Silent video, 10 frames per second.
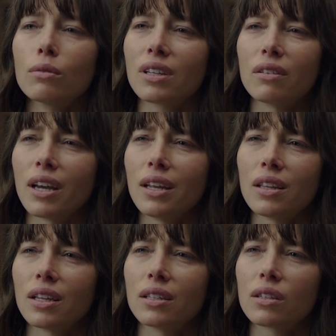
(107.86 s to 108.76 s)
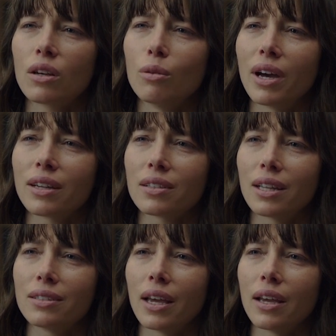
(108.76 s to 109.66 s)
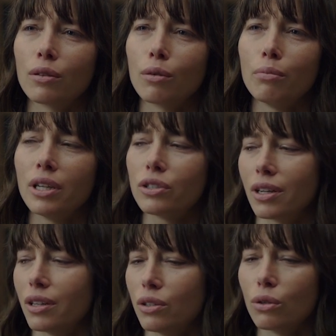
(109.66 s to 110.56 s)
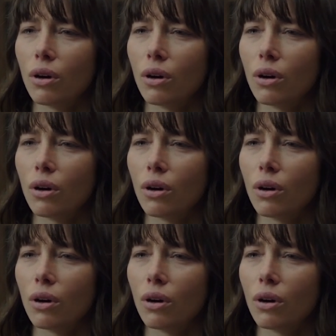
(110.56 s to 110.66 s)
anthology series with now four seasons.